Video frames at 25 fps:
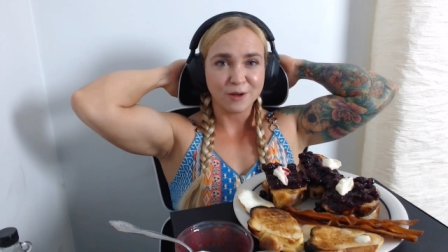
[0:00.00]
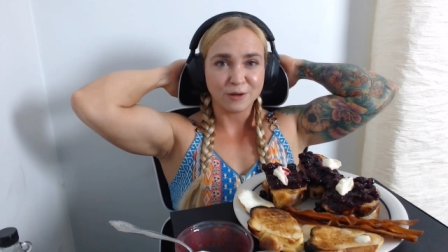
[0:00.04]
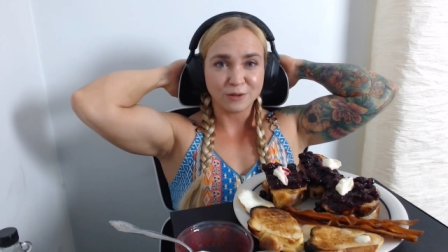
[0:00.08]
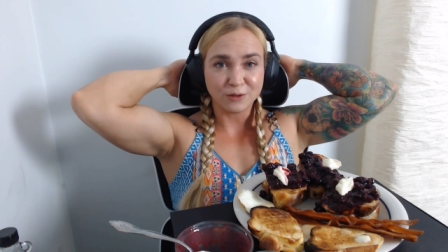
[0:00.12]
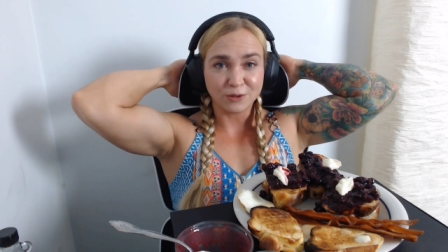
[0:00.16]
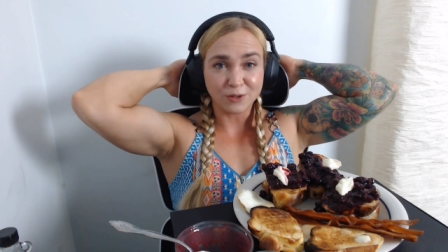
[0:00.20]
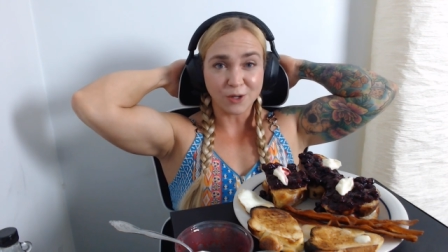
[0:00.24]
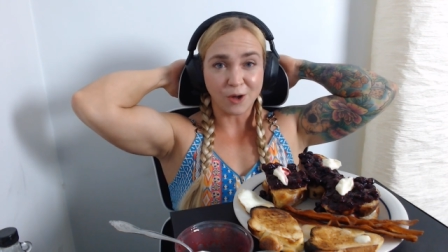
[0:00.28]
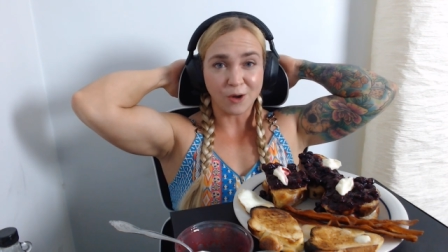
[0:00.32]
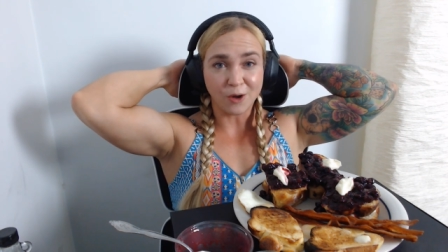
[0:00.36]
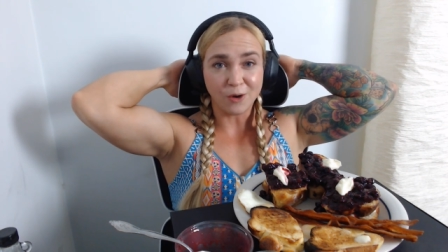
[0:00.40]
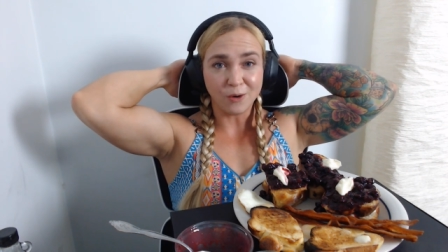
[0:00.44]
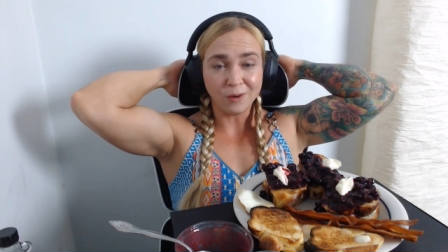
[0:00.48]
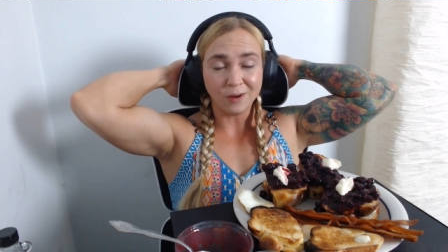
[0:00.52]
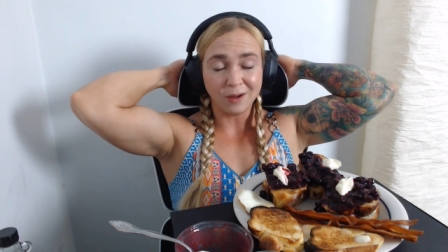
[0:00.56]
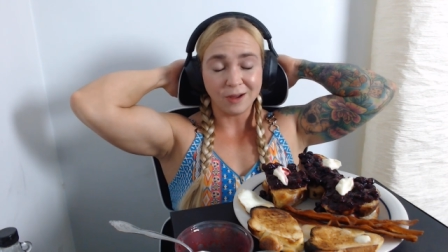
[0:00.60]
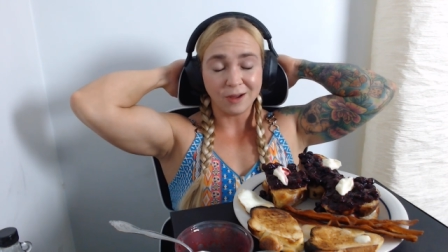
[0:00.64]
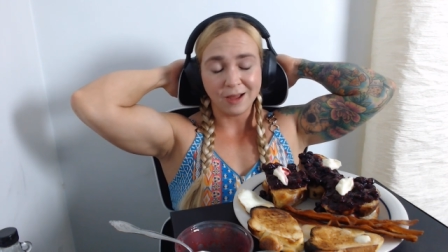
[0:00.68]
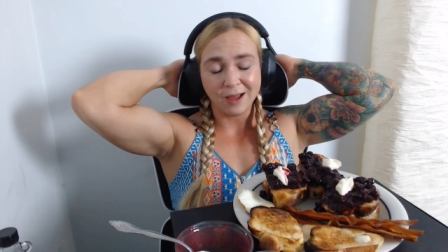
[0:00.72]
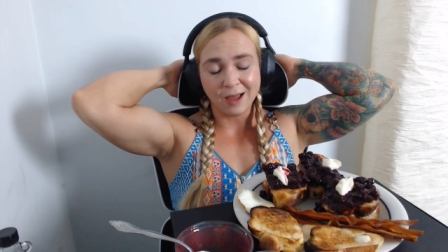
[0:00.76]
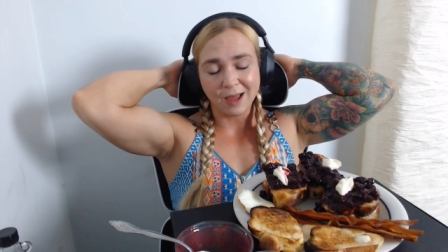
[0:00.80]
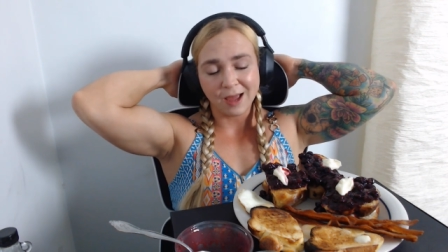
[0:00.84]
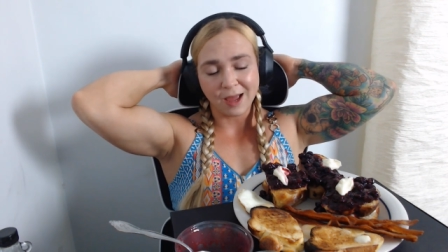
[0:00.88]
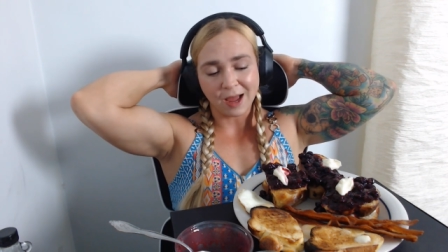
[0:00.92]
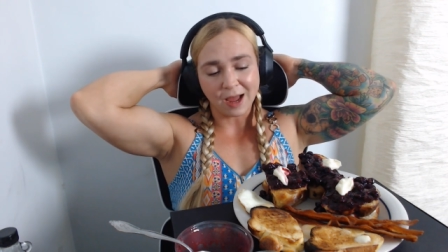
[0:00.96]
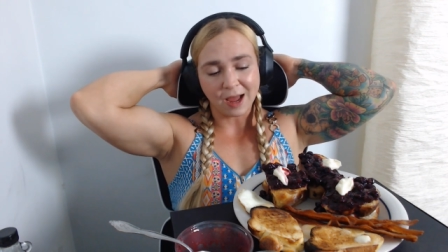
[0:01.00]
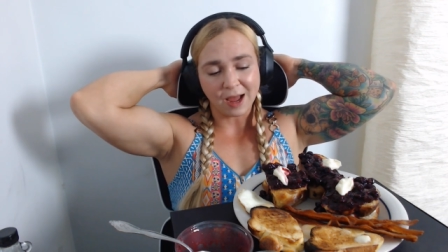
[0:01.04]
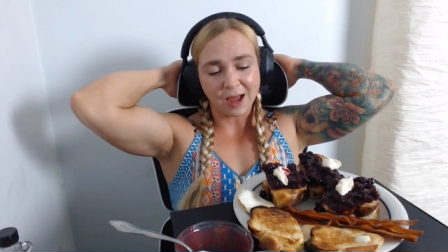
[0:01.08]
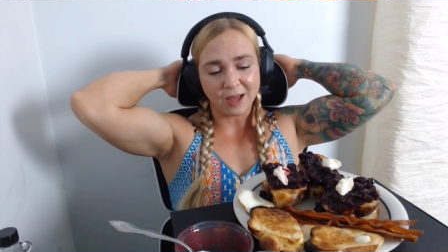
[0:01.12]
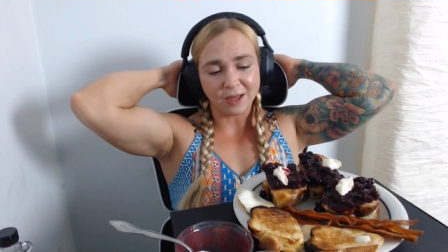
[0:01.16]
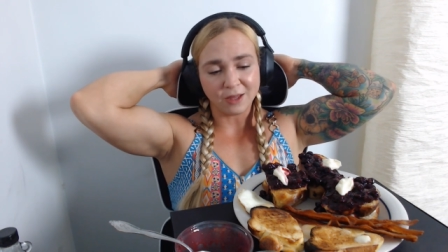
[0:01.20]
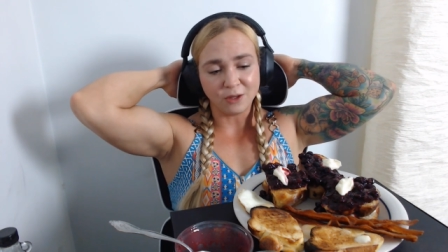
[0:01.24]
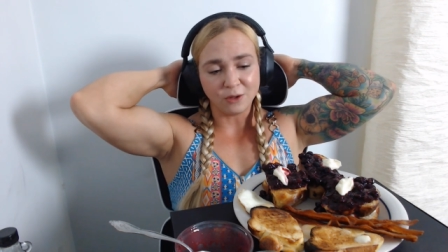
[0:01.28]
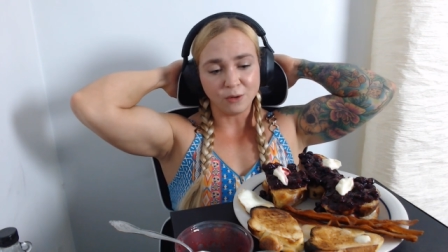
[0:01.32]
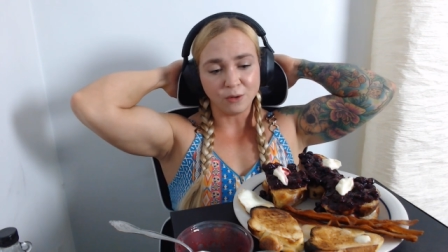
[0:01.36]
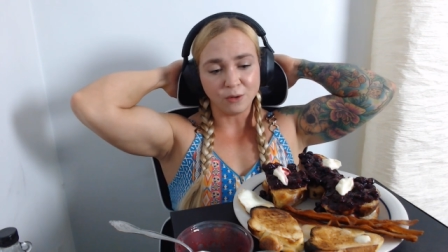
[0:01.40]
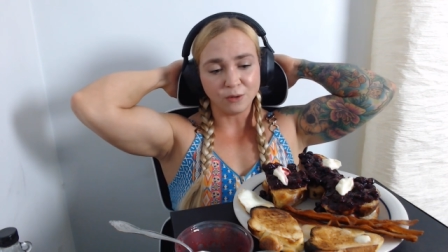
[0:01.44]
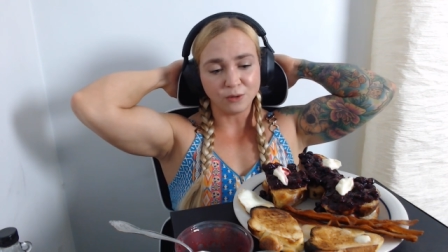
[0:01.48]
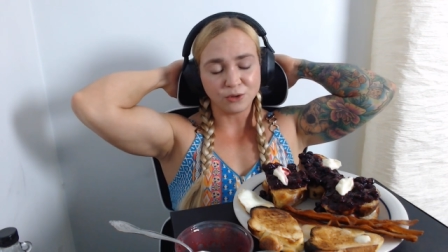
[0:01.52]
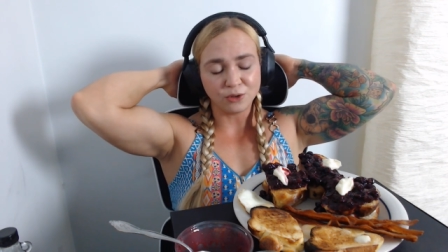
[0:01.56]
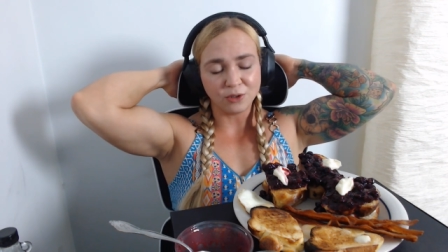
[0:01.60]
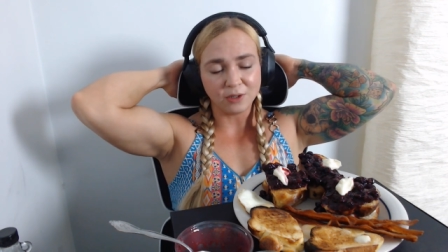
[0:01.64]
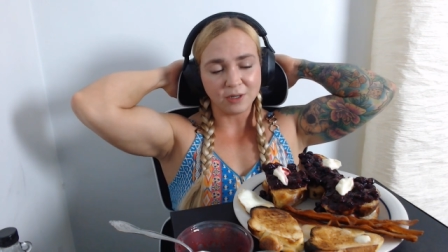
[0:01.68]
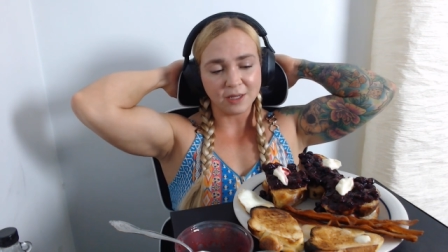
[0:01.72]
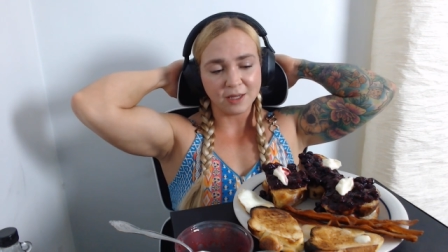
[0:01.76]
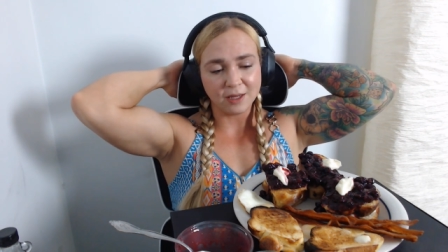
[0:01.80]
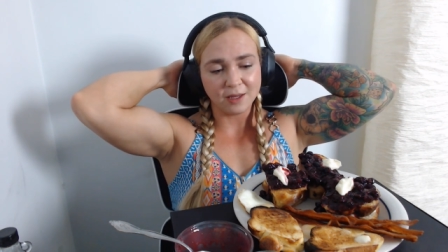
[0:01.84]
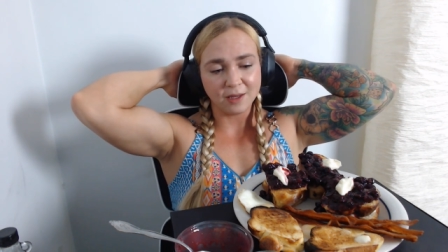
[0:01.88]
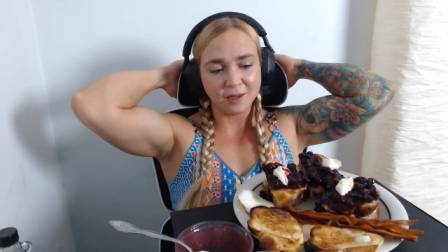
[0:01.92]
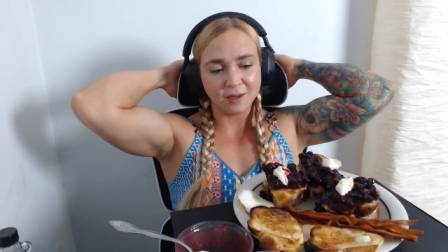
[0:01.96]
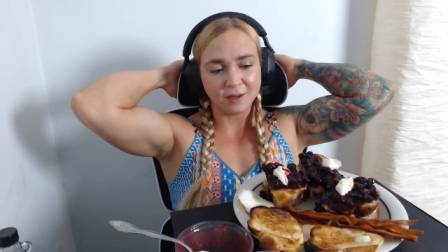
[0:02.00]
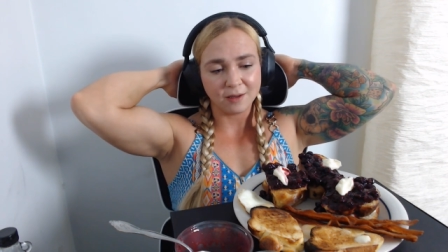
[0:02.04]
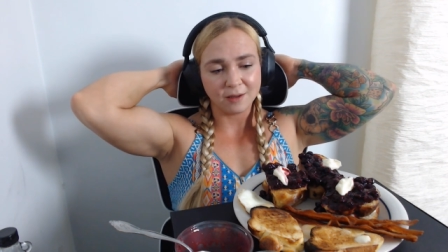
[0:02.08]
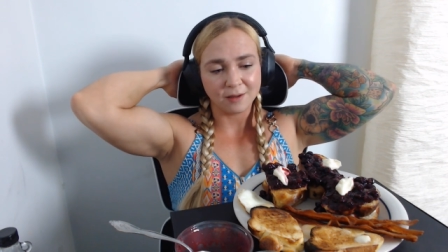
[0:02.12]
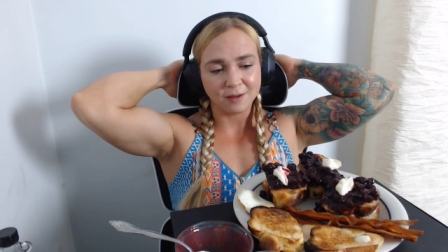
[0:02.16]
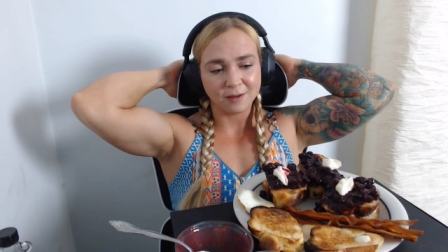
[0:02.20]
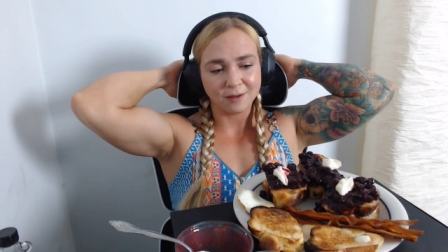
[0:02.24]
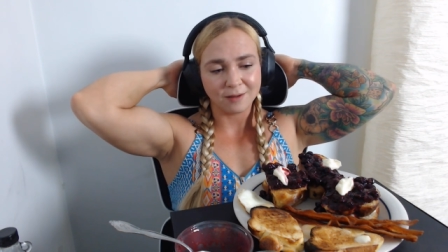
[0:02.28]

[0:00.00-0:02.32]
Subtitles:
so I usually